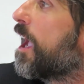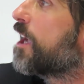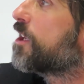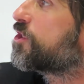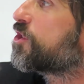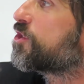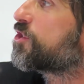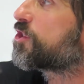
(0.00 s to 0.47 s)

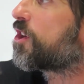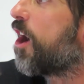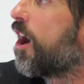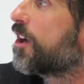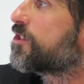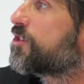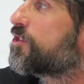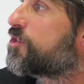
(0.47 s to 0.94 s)
It just
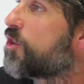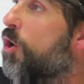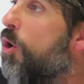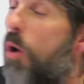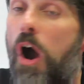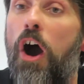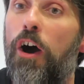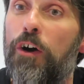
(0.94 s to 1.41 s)
got
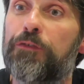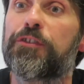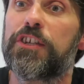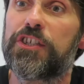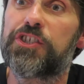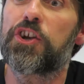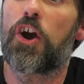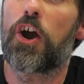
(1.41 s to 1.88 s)
so off
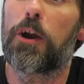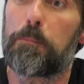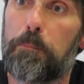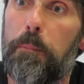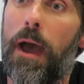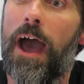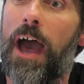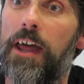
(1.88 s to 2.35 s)
the
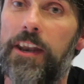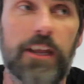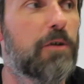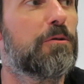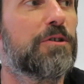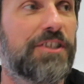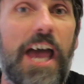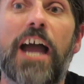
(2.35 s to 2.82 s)
chart bad,
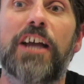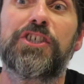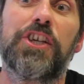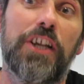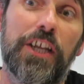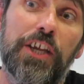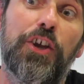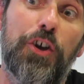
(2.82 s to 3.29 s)
it was
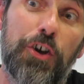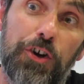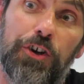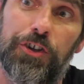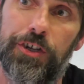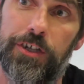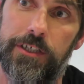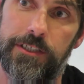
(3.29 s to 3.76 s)
actually
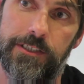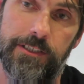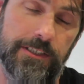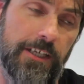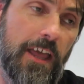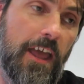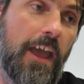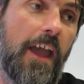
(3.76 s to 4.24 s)
good.
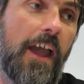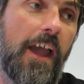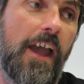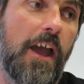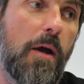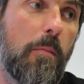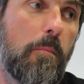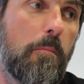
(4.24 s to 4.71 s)

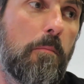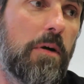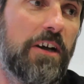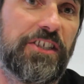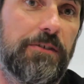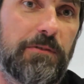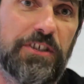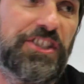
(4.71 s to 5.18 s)

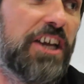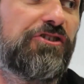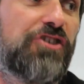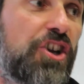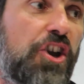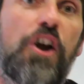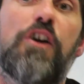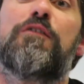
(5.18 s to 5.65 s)
My
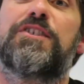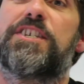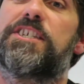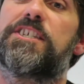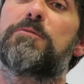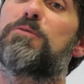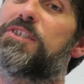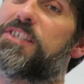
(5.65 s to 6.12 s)
central nervous
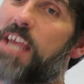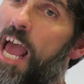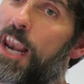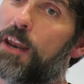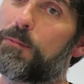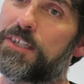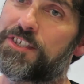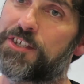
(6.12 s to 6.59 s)
system was
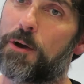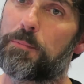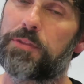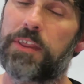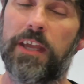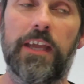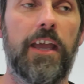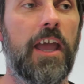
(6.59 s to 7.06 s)
telling me
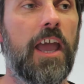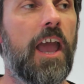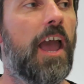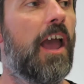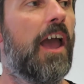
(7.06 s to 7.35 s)
something.